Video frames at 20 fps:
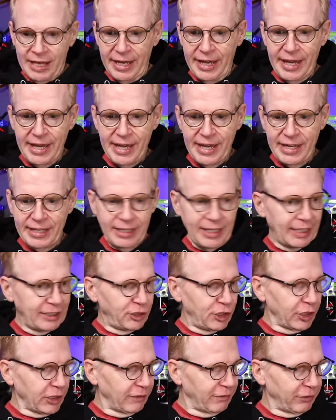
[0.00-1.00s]
and I
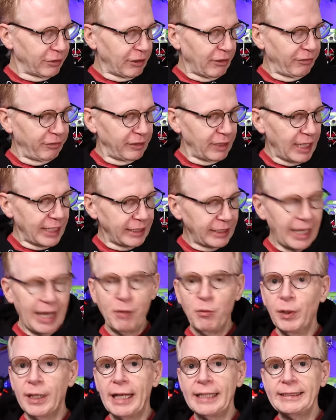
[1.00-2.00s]
took it for a flight.
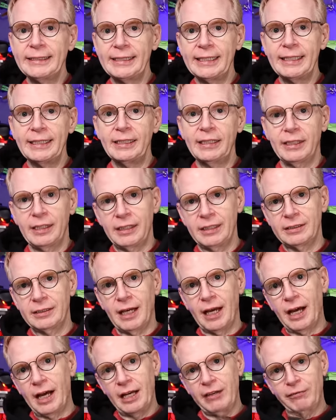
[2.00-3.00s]
And what I did is
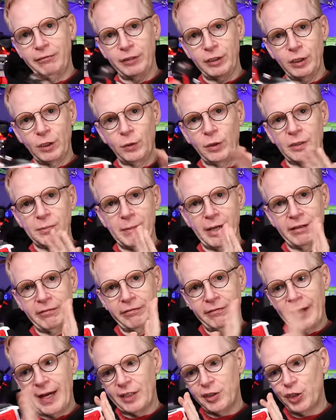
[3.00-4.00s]
I flew with my
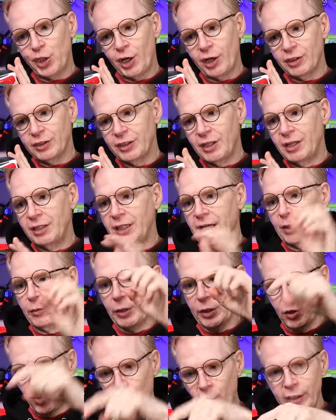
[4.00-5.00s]
Fat Sharks on. I
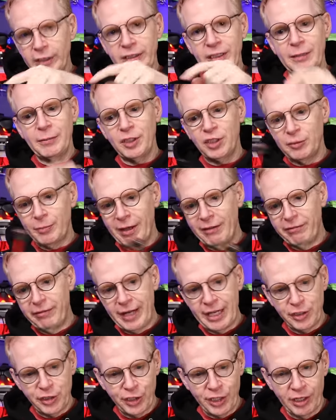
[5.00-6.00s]
recorded the image of my
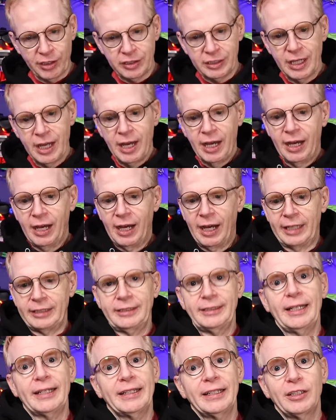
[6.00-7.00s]
Fat Sharks. I
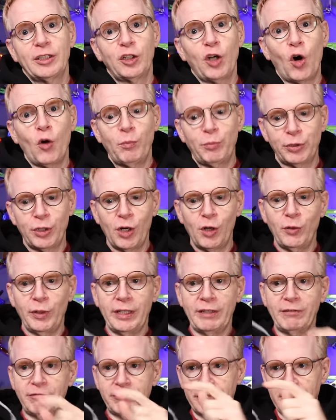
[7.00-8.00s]
stuck a GoPro
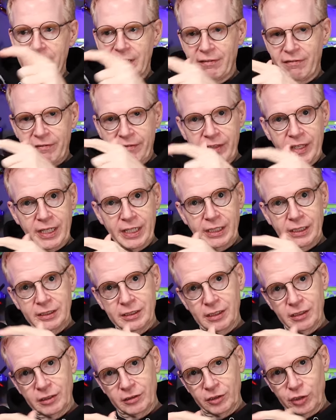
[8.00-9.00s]
in front of
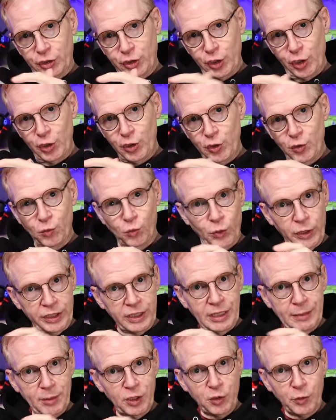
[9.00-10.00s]
this to show you what
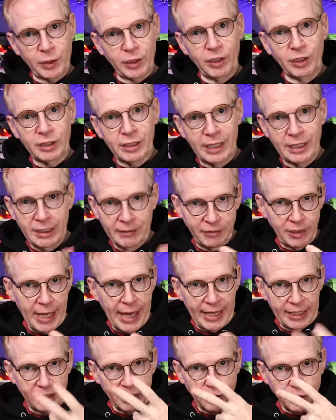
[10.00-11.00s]
the image would look like if you
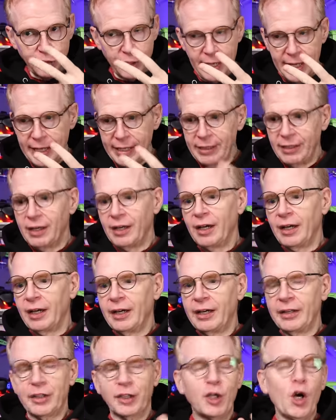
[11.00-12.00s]
had it on your head.
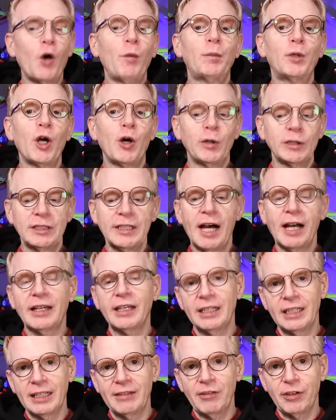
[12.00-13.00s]
The GoPro is not
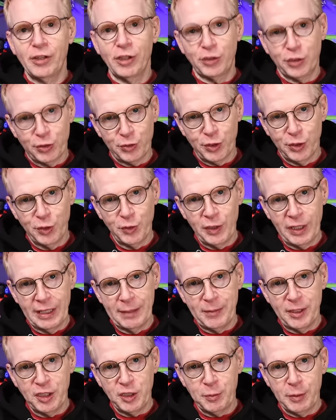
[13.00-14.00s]
going to give you the true
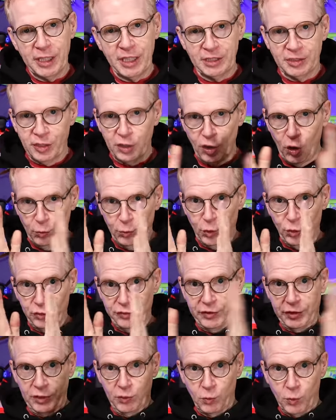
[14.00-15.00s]
image because the GoPro is
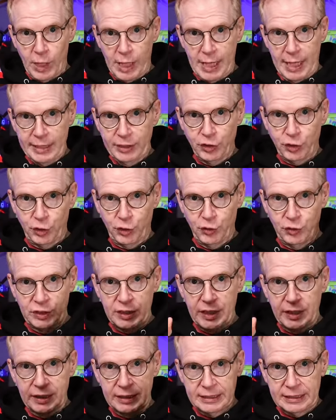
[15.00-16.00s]
very wide, so you
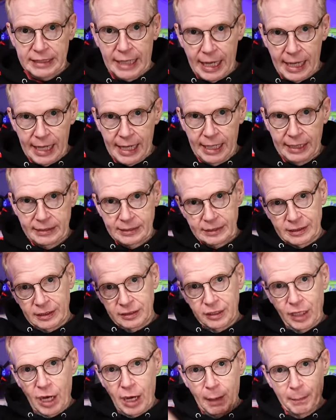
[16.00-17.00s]
see the sides and
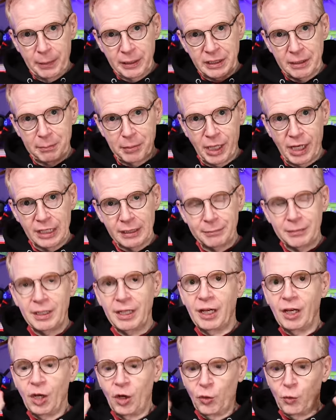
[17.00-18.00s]
the top and the bottom.
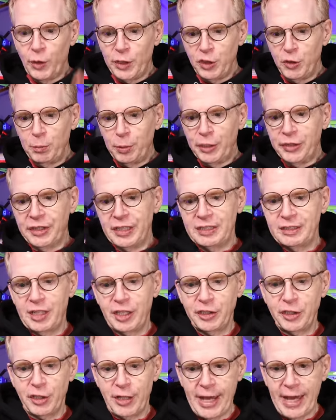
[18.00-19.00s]
When you put this
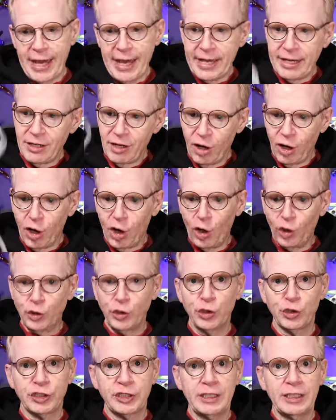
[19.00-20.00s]
on your head, all
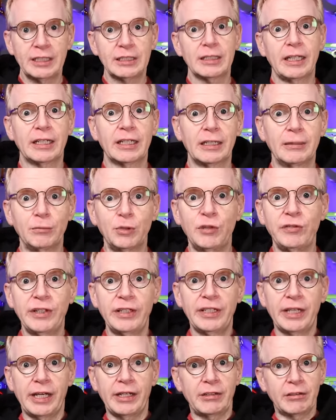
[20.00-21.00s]
you'll see is like in a movie
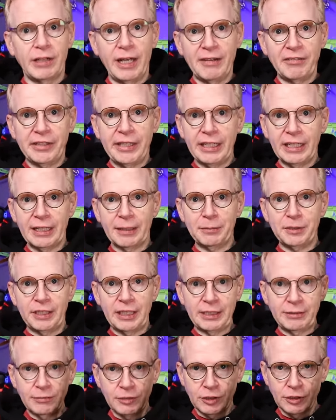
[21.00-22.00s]
theater. Everything comes
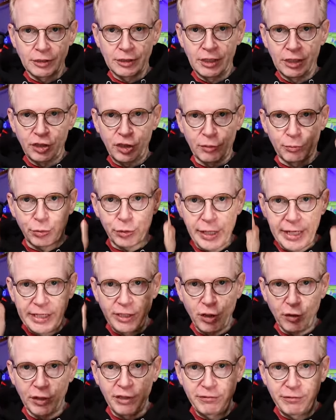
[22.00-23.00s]
in, your
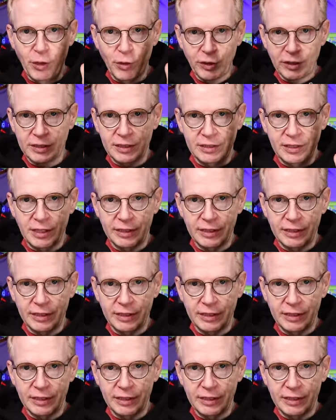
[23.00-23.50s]
brain only focuses